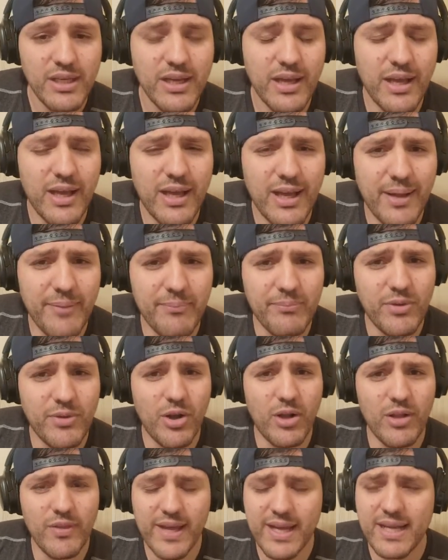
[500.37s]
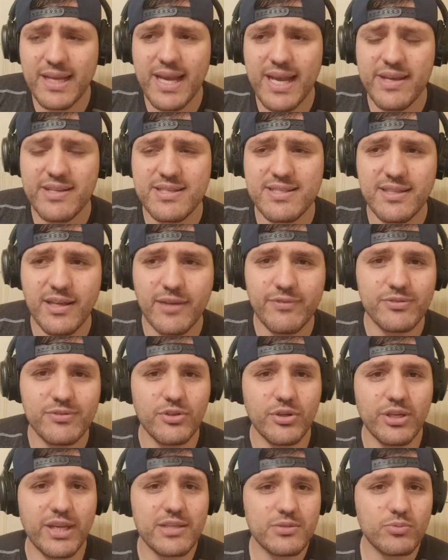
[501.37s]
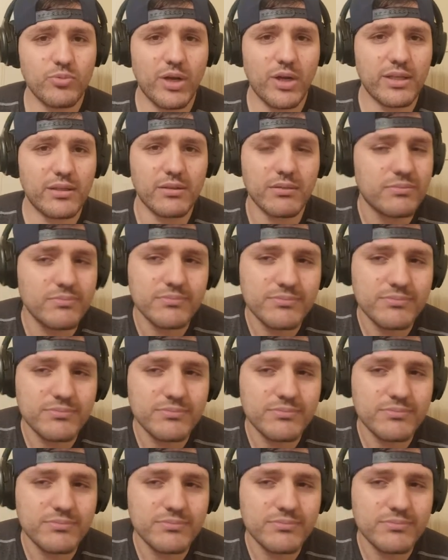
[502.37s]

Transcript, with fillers: um, all that kind of stuff. So guess what?